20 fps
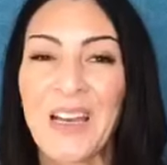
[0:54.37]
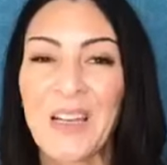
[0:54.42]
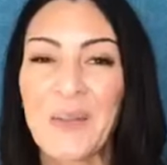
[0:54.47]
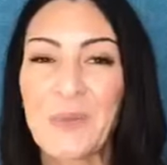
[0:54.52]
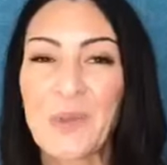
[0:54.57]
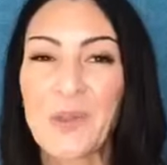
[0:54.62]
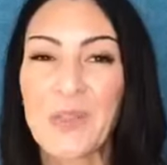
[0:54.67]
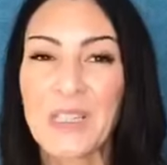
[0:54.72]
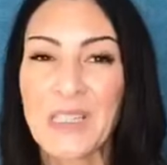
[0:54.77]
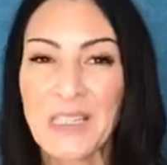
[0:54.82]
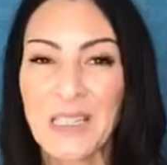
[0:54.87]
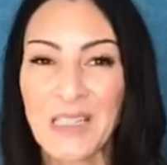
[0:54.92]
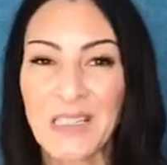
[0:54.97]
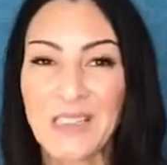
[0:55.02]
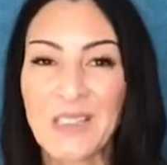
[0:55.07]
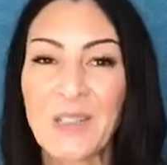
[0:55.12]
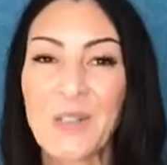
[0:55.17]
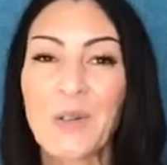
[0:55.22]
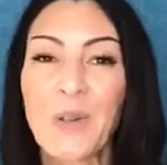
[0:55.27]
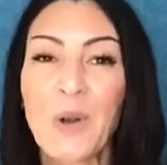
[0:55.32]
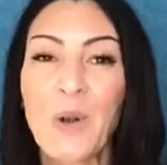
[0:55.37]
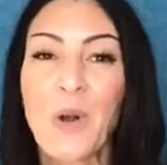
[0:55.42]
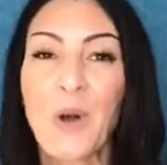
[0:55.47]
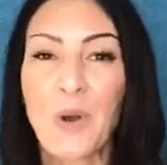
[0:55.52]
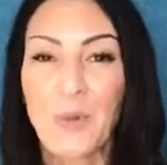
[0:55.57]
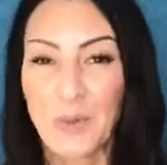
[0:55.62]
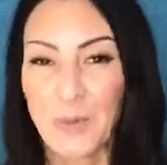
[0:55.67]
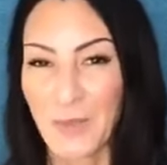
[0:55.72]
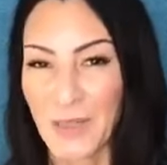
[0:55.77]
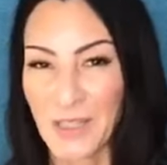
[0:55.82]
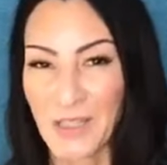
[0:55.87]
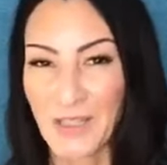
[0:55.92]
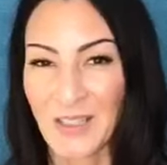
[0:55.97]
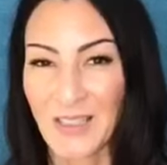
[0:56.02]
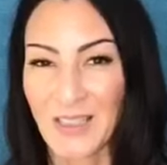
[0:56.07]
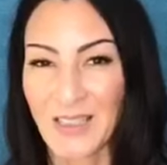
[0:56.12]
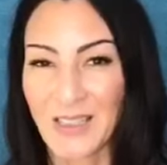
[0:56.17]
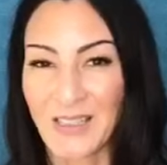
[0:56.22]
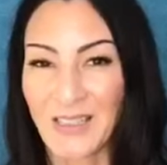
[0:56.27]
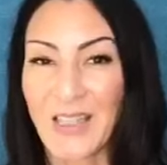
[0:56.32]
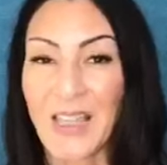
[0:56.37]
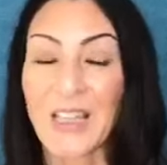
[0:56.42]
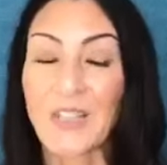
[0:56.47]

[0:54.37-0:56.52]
I'm Teresa, your local home specialist.